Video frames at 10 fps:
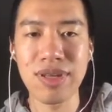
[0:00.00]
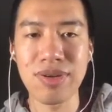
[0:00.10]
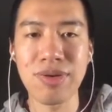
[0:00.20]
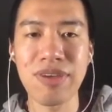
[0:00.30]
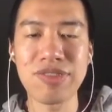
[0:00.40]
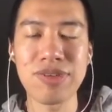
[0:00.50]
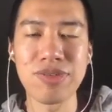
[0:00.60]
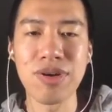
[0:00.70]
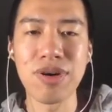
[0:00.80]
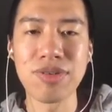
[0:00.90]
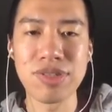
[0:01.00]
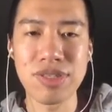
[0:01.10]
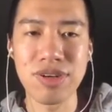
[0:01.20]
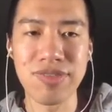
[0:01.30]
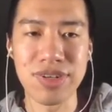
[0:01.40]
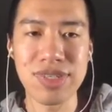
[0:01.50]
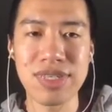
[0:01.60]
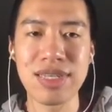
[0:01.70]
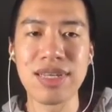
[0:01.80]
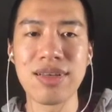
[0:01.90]
craft your own
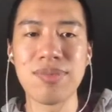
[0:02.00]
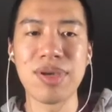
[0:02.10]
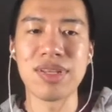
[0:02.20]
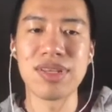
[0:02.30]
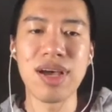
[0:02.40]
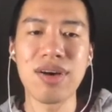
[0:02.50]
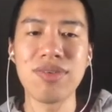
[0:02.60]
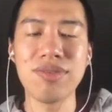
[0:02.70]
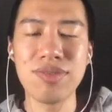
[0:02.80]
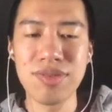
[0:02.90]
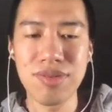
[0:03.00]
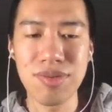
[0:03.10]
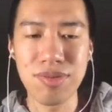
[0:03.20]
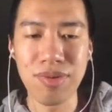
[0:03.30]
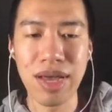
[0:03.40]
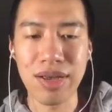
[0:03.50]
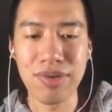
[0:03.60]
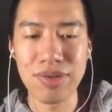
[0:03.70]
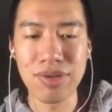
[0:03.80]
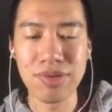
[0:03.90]
solvers, but now we are
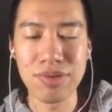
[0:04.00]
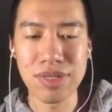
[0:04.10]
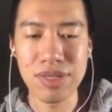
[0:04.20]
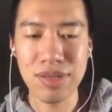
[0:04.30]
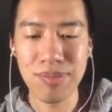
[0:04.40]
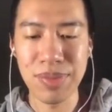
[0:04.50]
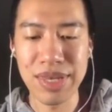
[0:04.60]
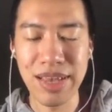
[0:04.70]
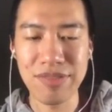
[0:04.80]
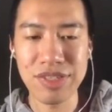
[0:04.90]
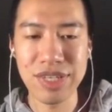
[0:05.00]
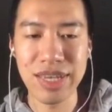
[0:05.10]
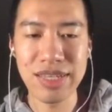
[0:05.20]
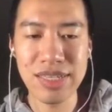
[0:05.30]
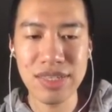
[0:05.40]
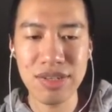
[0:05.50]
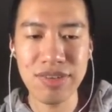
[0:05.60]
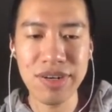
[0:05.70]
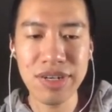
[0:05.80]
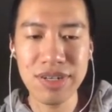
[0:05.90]
going to use BFGS
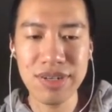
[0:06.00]
solver.